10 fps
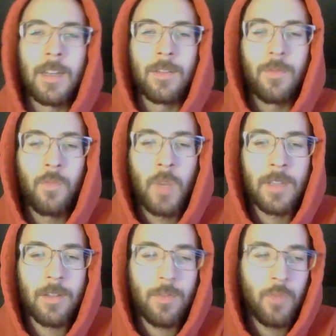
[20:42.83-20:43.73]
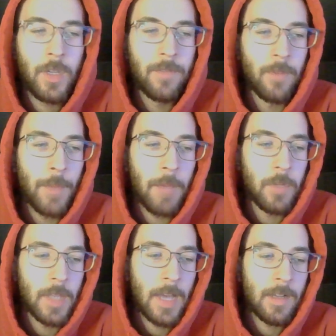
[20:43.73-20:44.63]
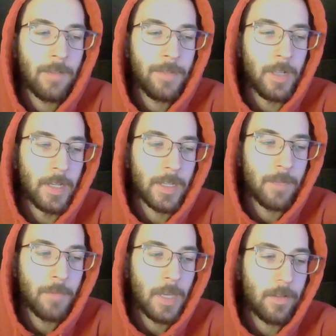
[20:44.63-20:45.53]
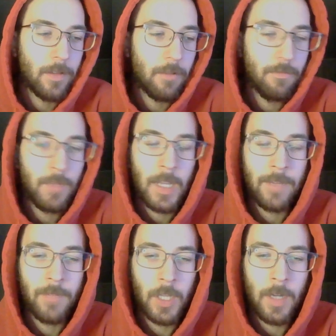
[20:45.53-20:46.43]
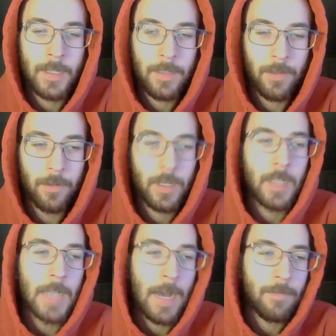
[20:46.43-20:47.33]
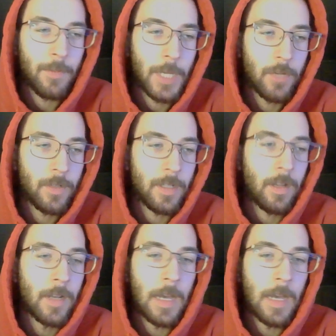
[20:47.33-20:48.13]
once we remember that, I feel like it makes life a lot easier to laugh about and to